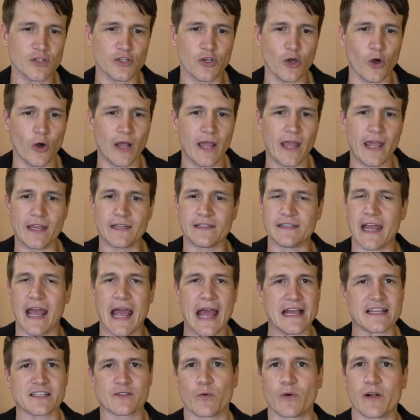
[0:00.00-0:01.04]
go ahead and
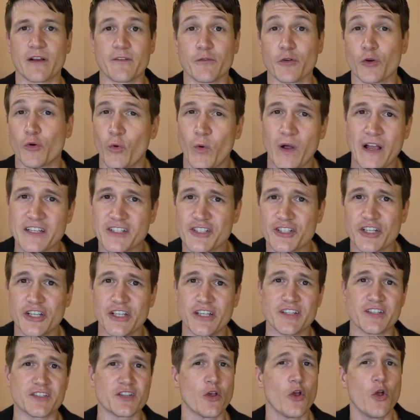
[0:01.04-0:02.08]
ask whatever
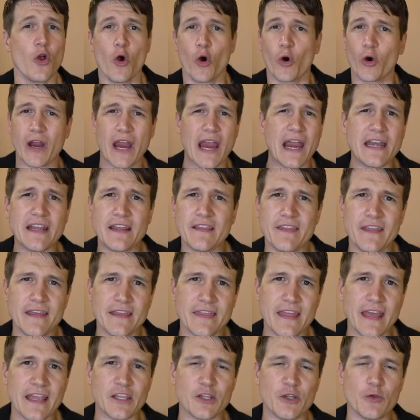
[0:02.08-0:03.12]
questions or anything
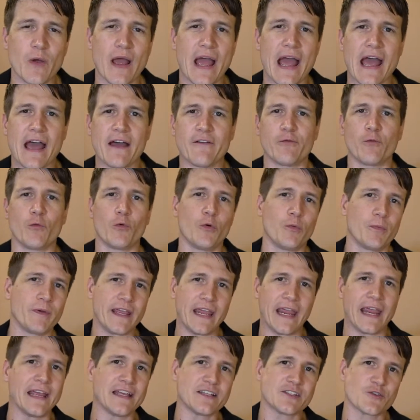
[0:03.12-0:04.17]
that you have, and we'll
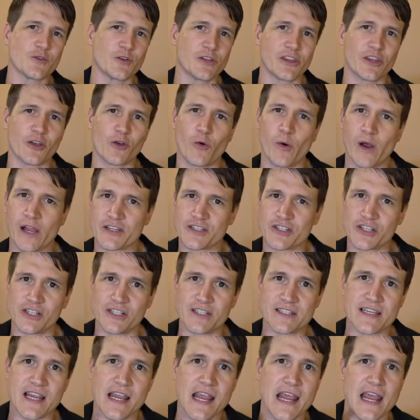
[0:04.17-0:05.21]
be answering the
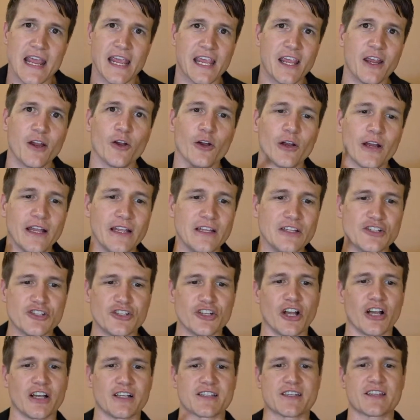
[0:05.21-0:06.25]
questions here in
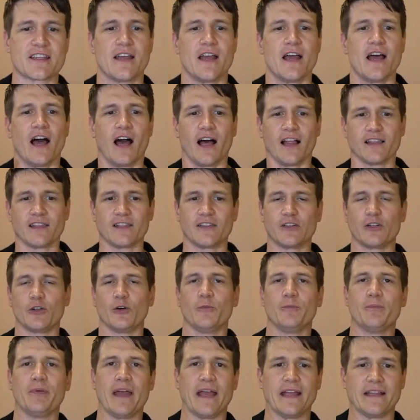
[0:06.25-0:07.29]
just a little
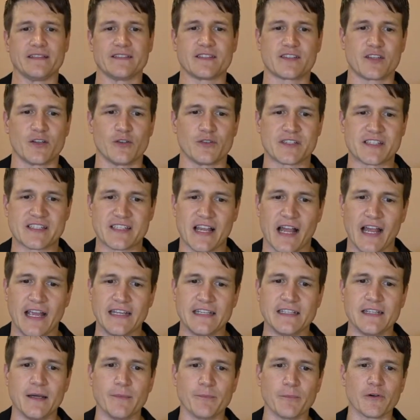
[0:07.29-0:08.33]
bit. So,
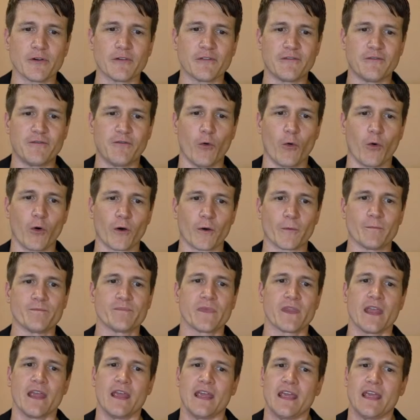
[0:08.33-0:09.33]
sign number four